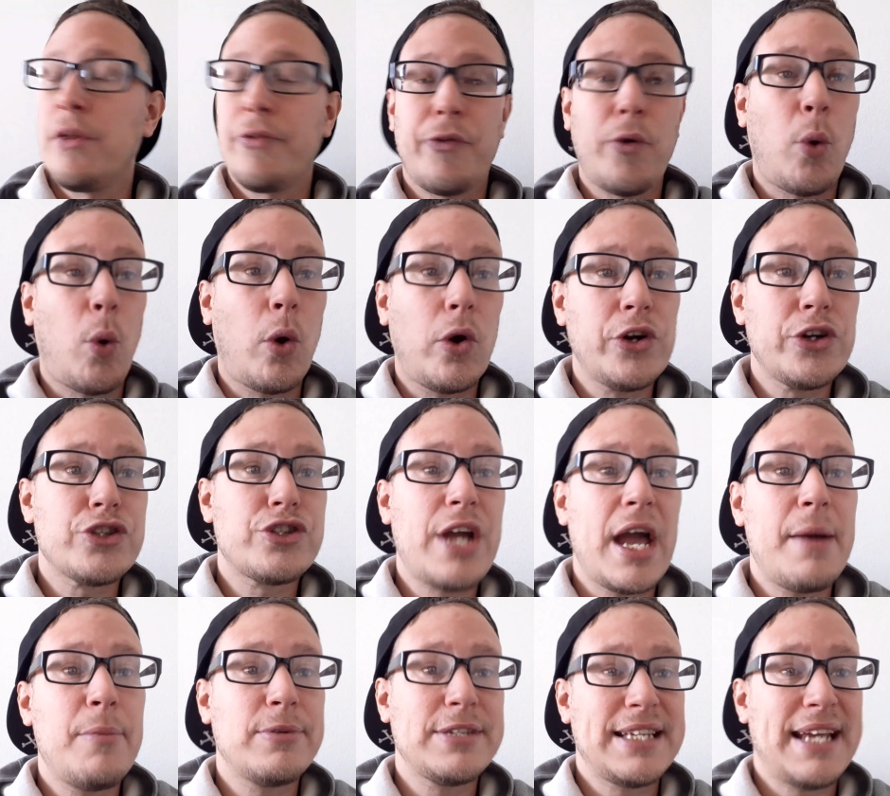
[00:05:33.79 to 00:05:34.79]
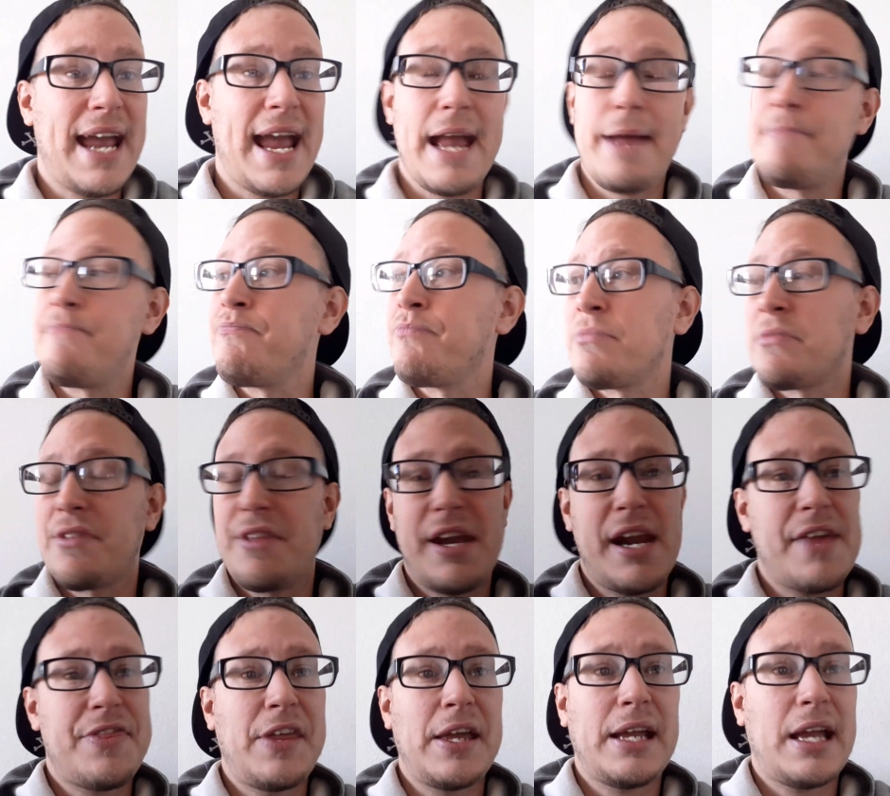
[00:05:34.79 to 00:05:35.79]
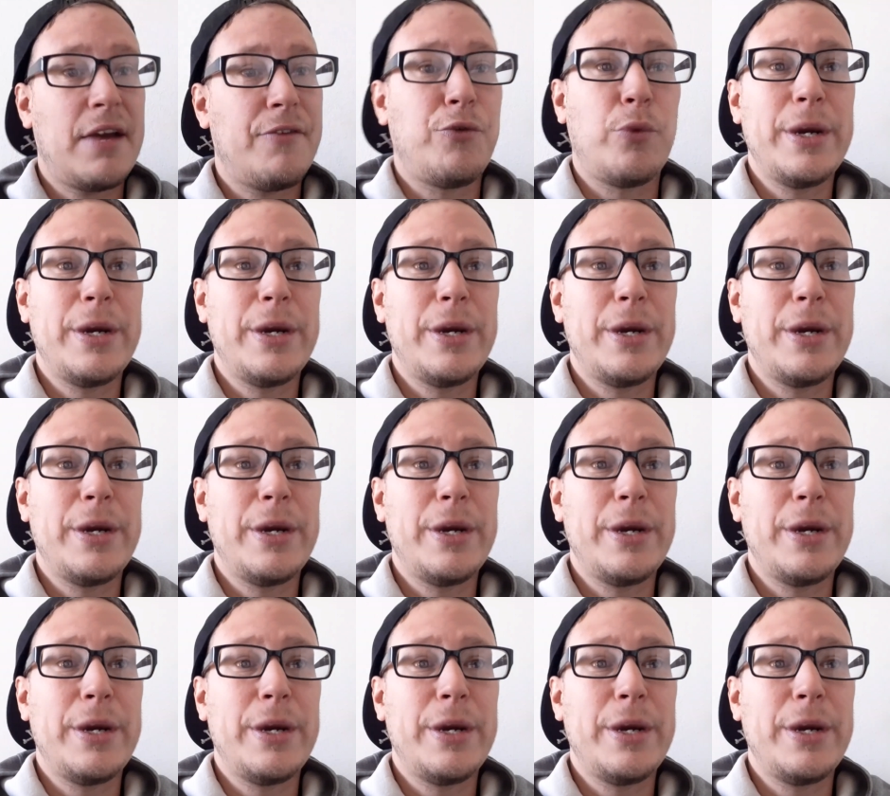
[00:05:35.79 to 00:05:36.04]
The Warriors game was a game that I think if